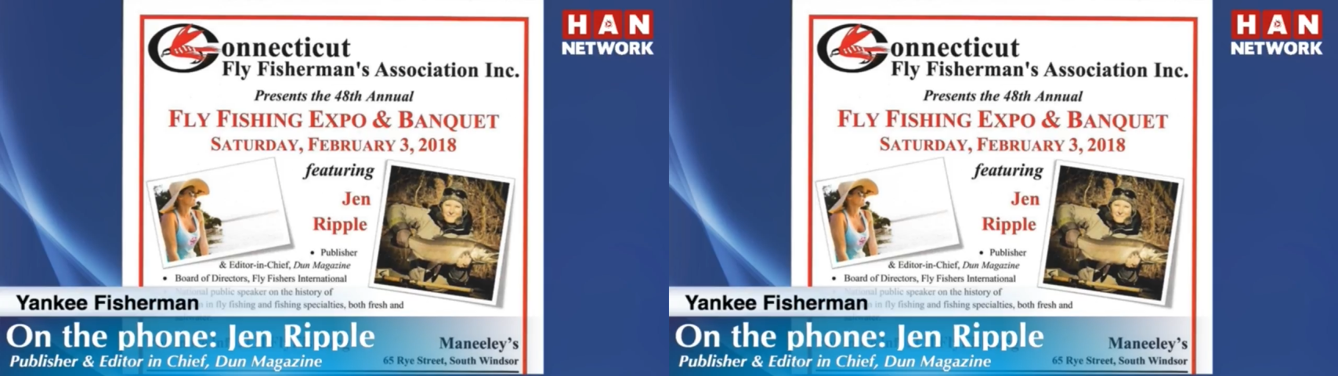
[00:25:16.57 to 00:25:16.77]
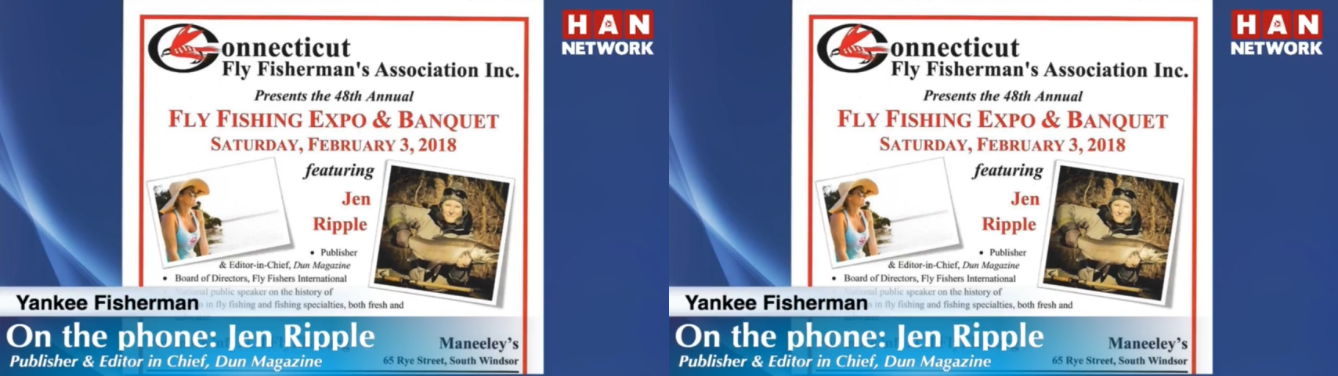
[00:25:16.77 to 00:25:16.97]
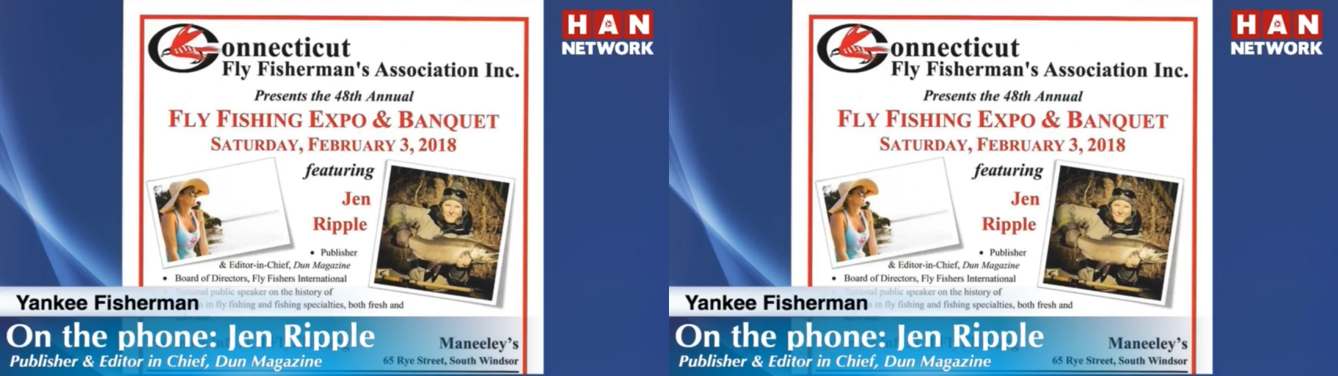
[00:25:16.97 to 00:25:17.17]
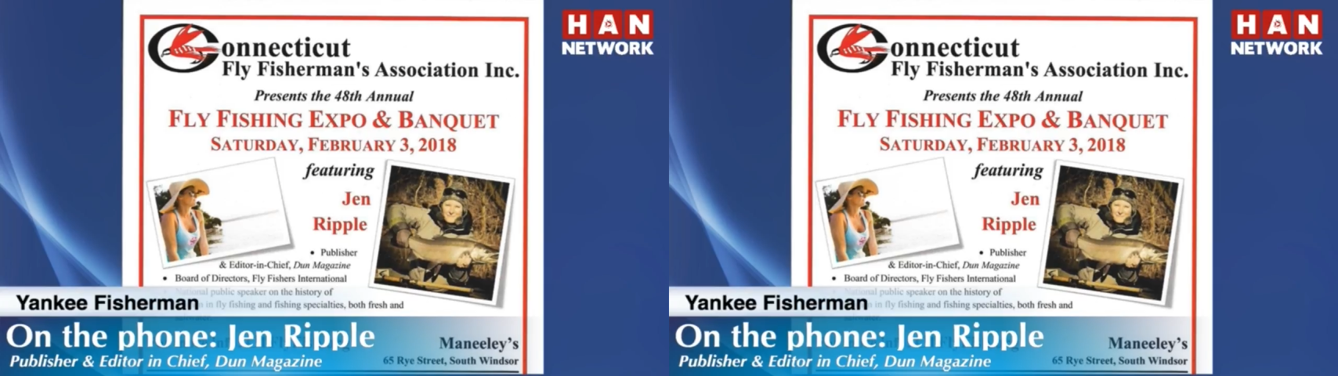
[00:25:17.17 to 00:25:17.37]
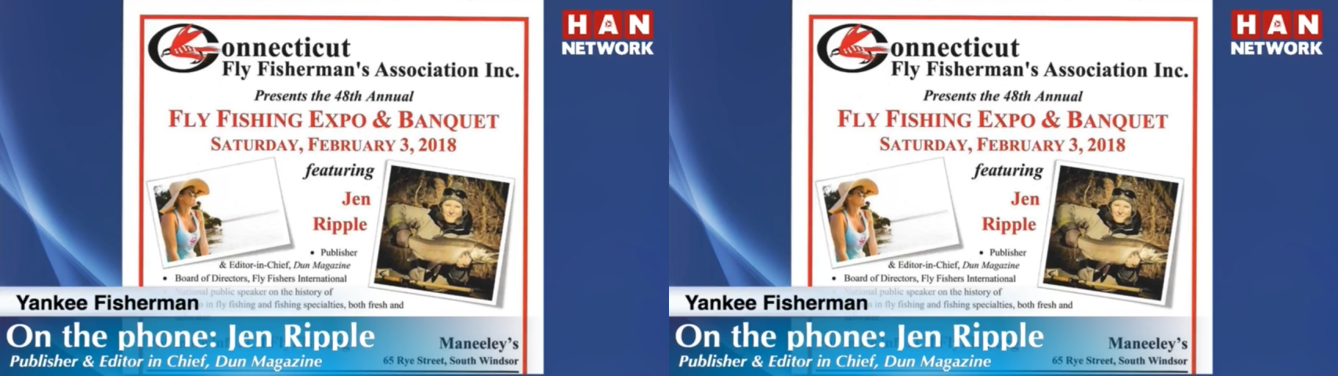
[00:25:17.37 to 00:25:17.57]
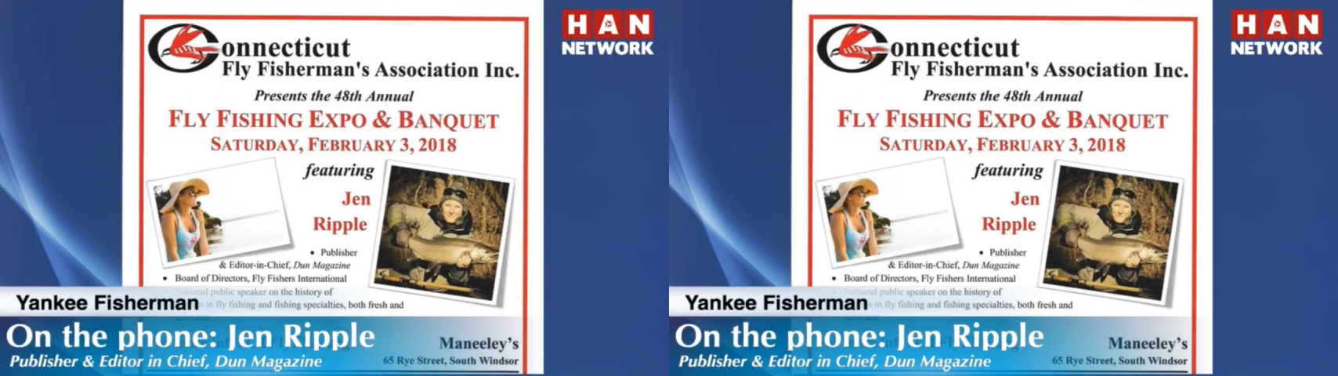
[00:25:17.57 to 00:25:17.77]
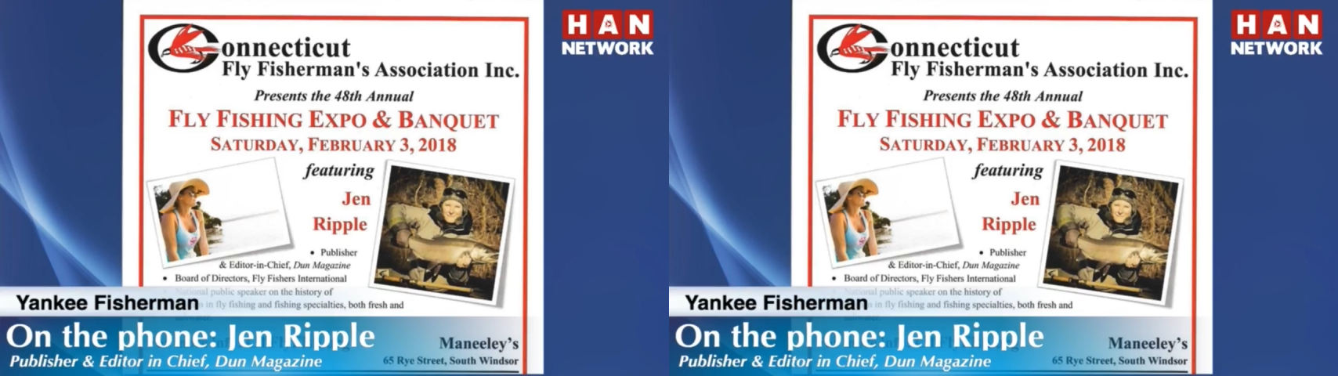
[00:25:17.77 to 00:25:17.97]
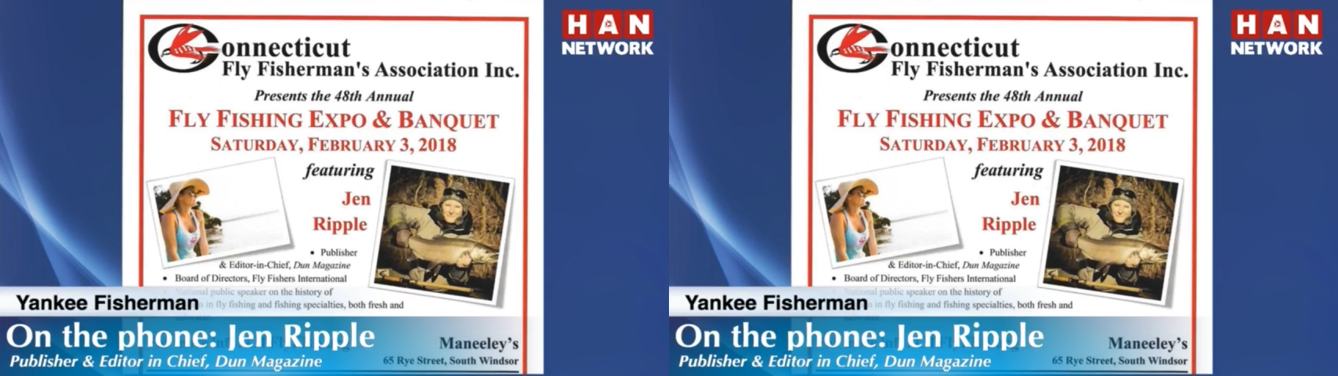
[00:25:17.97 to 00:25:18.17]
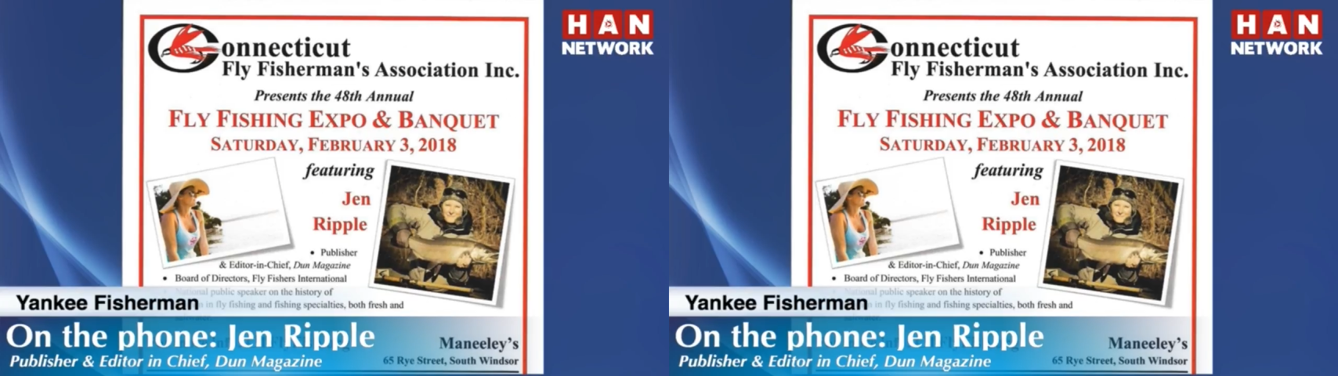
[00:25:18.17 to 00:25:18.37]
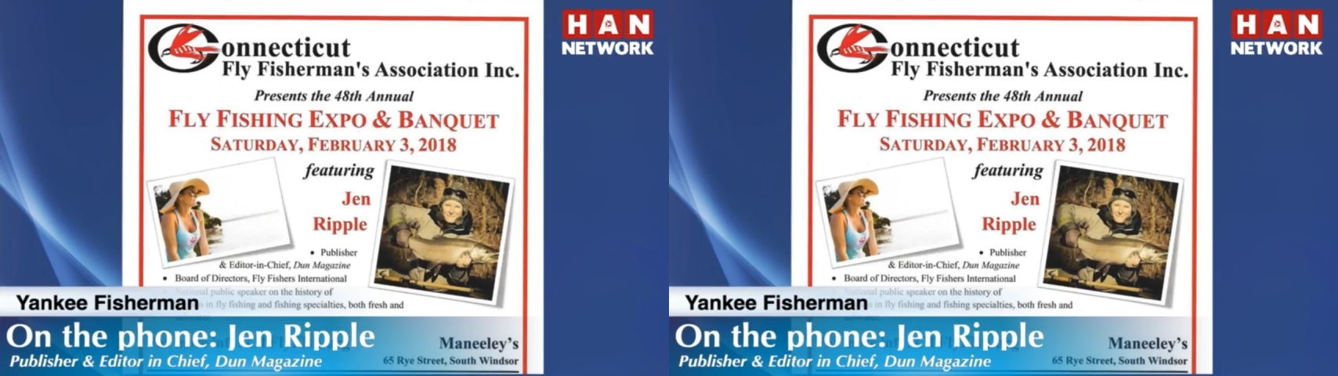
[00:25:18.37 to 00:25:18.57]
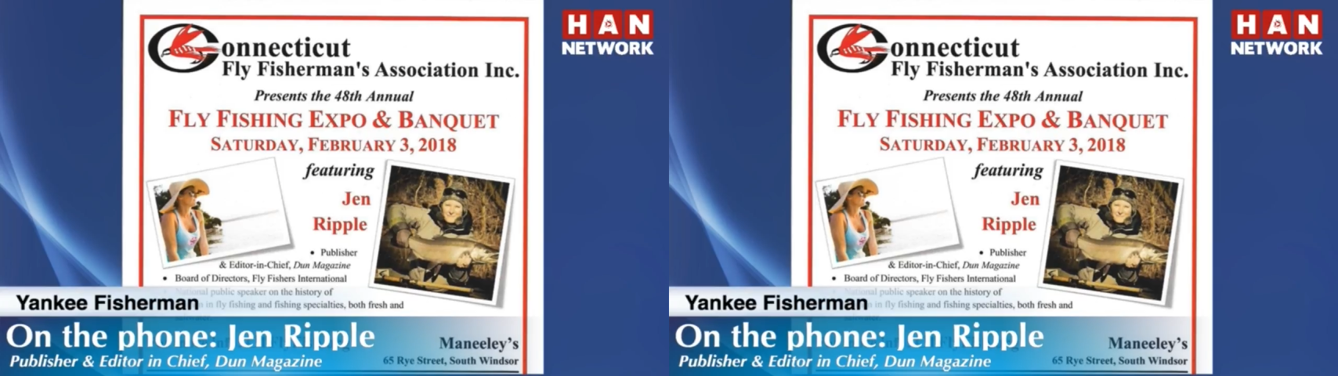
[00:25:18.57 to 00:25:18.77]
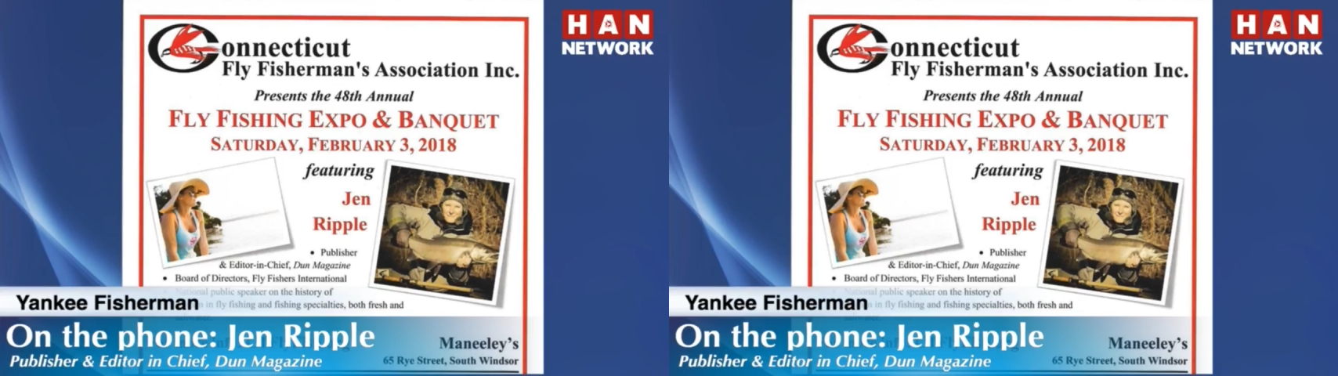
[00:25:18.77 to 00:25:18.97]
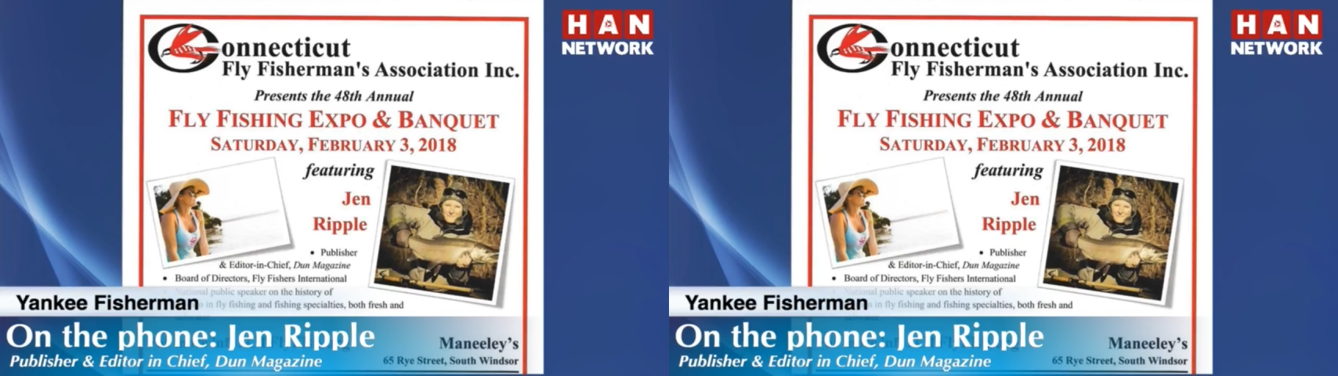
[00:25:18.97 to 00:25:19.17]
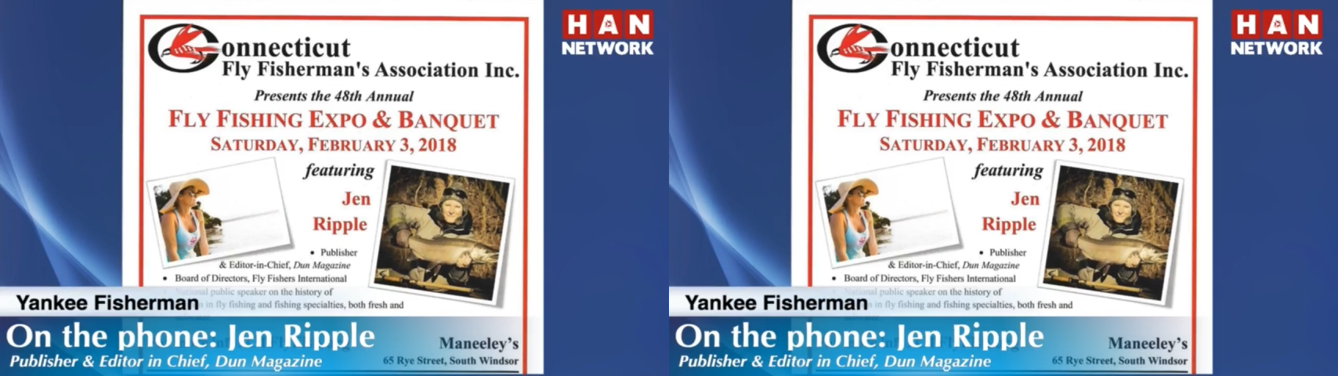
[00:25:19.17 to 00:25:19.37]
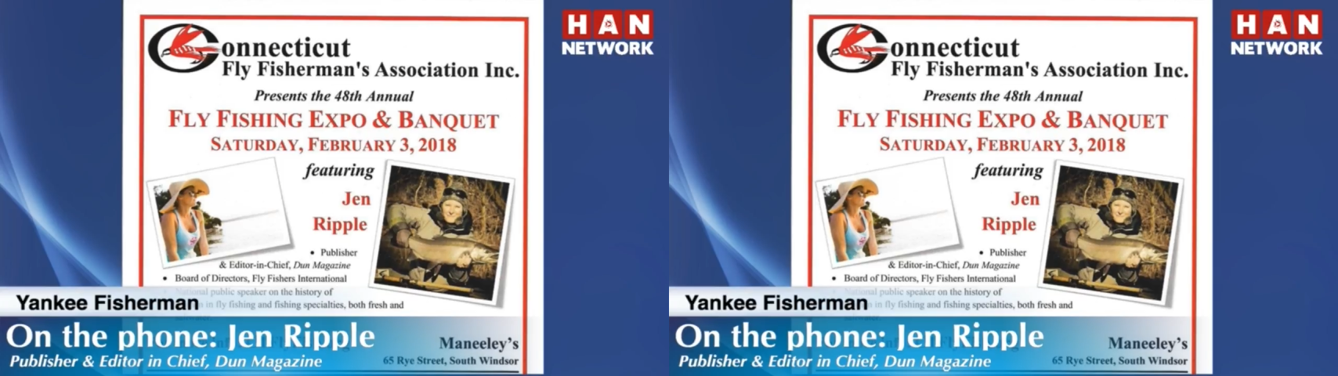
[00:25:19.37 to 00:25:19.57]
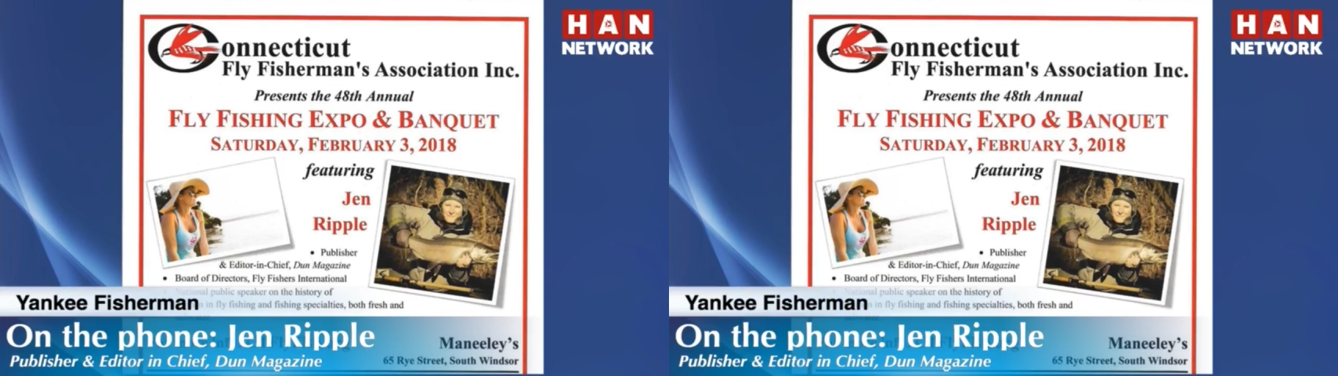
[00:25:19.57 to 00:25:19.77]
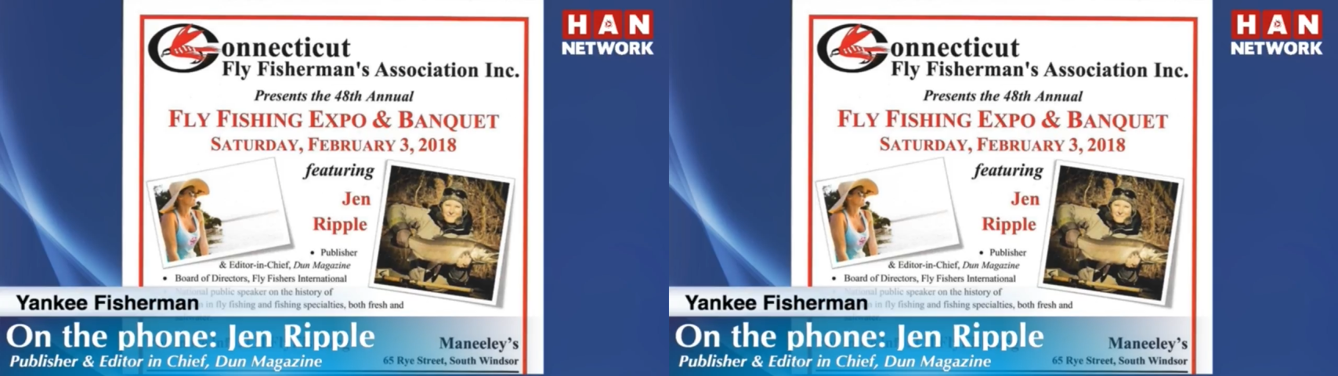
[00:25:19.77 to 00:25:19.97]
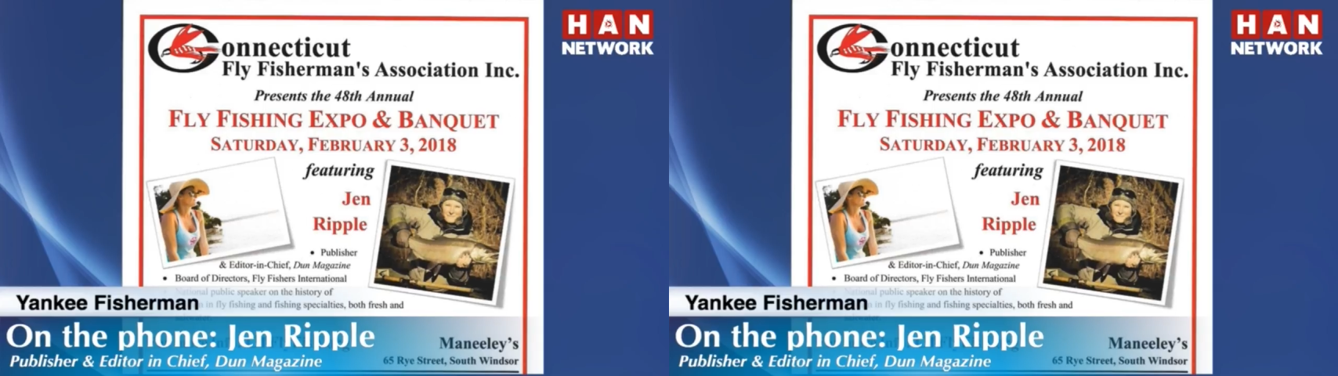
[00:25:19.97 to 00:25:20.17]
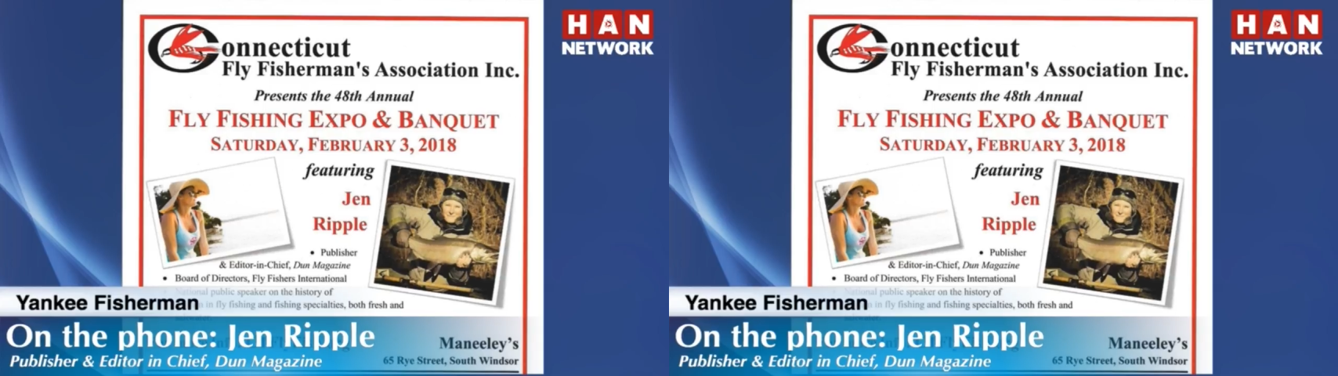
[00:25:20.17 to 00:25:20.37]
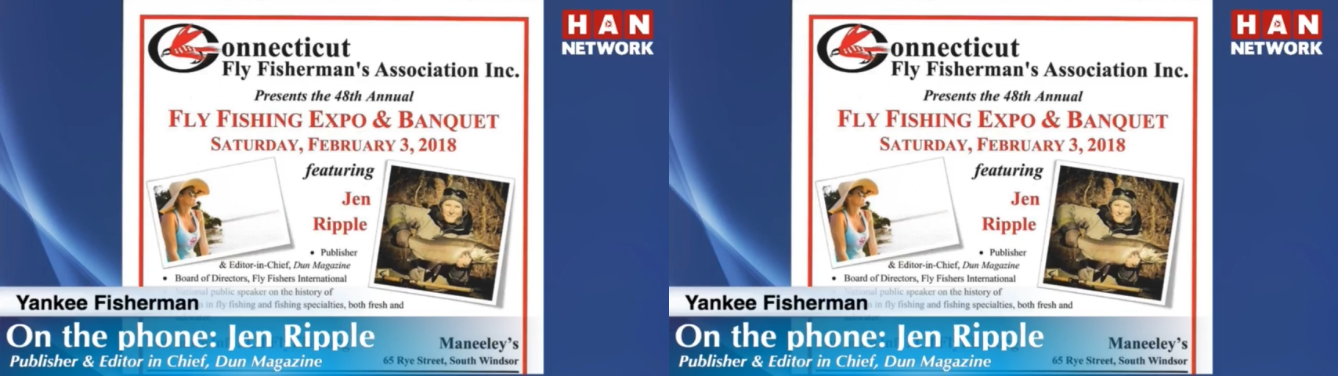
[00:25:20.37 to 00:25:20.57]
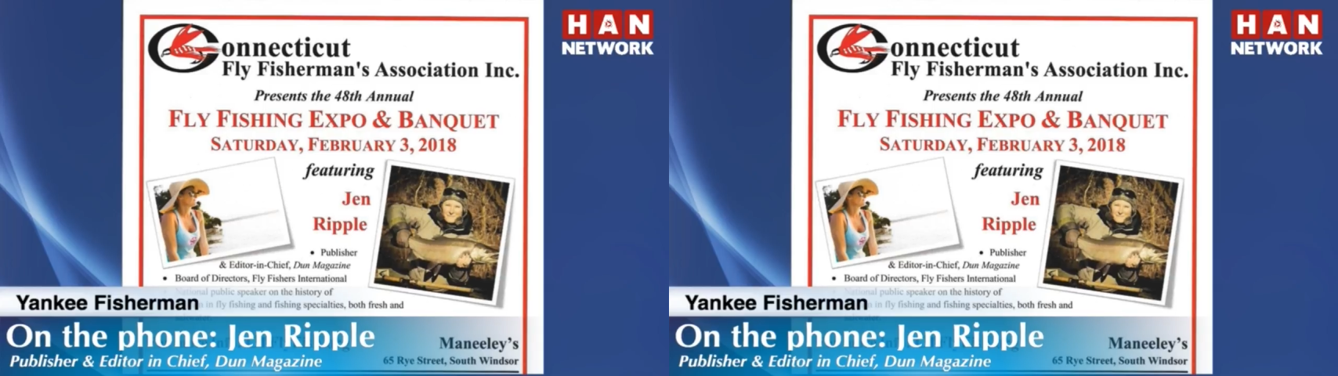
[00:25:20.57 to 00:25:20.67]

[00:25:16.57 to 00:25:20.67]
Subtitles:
[unreadable: no face in view]